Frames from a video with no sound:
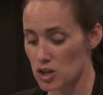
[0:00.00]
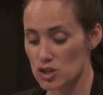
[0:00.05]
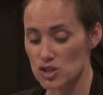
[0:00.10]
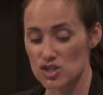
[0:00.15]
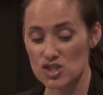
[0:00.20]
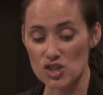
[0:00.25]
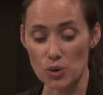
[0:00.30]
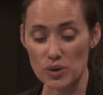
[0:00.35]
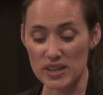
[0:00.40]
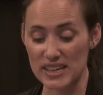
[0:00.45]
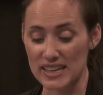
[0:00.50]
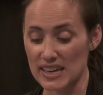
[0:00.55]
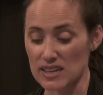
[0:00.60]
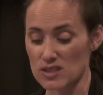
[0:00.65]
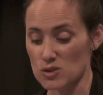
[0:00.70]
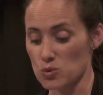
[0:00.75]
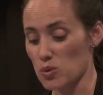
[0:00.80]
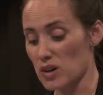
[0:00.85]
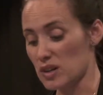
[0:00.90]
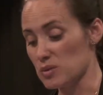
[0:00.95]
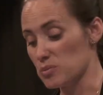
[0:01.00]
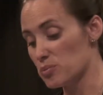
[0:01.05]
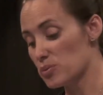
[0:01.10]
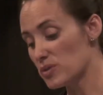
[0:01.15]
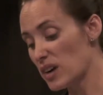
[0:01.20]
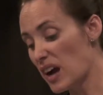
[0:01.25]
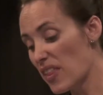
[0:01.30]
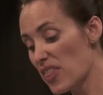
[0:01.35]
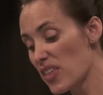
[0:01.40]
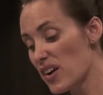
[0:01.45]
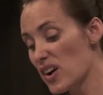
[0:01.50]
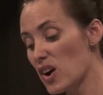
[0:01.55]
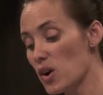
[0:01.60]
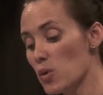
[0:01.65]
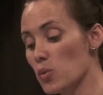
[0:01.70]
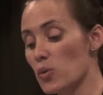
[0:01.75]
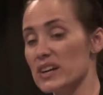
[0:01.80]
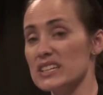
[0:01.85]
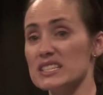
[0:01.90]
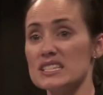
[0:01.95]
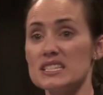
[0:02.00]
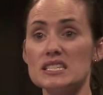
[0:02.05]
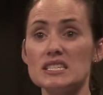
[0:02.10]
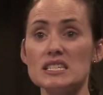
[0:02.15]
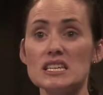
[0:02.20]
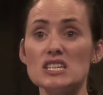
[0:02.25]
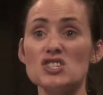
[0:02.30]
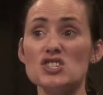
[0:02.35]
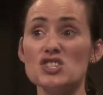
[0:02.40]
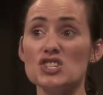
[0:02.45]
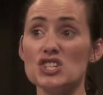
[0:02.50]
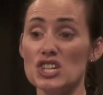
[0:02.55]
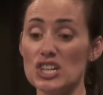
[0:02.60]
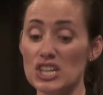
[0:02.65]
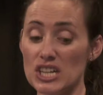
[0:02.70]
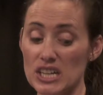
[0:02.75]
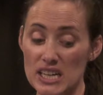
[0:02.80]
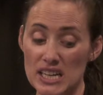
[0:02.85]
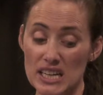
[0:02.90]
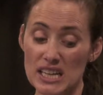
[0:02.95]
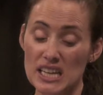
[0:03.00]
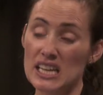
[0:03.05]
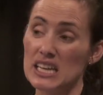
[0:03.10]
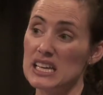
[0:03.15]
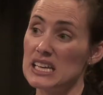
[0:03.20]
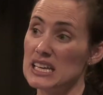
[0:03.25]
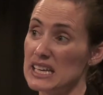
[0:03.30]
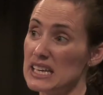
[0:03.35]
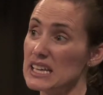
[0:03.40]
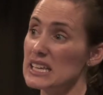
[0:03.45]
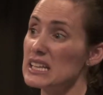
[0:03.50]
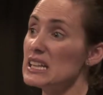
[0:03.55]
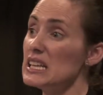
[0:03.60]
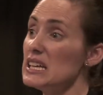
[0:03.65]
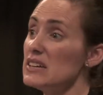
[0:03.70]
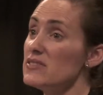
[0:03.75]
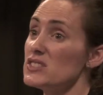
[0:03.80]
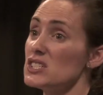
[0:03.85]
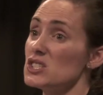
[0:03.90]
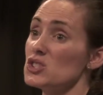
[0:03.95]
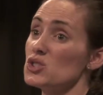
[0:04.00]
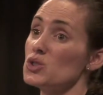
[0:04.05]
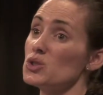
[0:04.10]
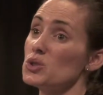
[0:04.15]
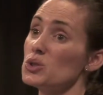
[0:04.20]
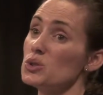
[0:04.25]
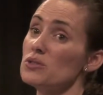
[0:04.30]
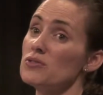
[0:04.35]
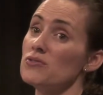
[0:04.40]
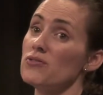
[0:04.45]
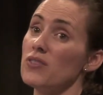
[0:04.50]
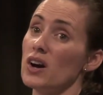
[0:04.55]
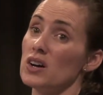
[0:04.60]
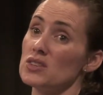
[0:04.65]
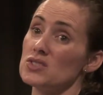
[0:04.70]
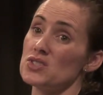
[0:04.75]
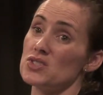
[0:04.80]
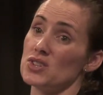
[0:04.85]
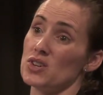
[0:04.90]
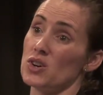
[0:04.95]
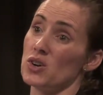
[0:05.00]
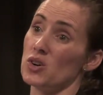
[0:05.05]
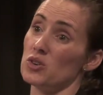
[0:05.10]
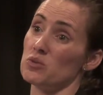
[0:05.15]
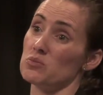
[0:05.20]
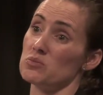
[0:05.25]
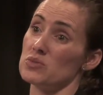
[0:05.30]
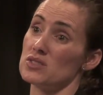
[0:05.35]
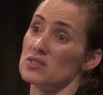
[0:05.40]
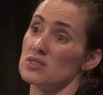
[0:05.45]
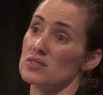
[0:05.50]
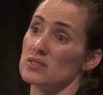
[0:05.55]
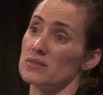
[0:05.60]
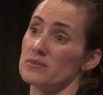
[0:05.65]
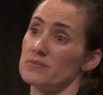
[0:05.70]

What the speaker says: So he has one brother, one sister. He lived in 2 foster homes.